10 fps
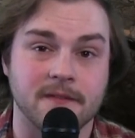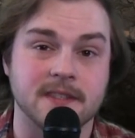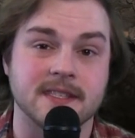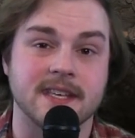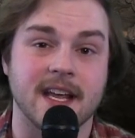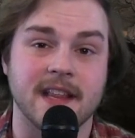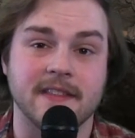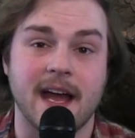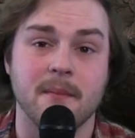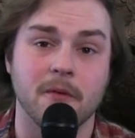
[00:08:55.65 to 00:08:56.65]
to say that
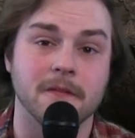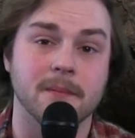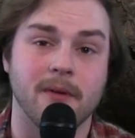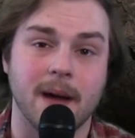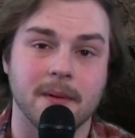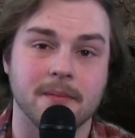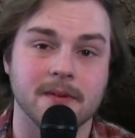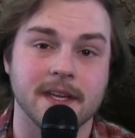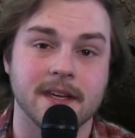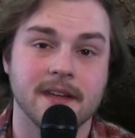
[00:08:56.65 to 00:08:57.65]
that movie probably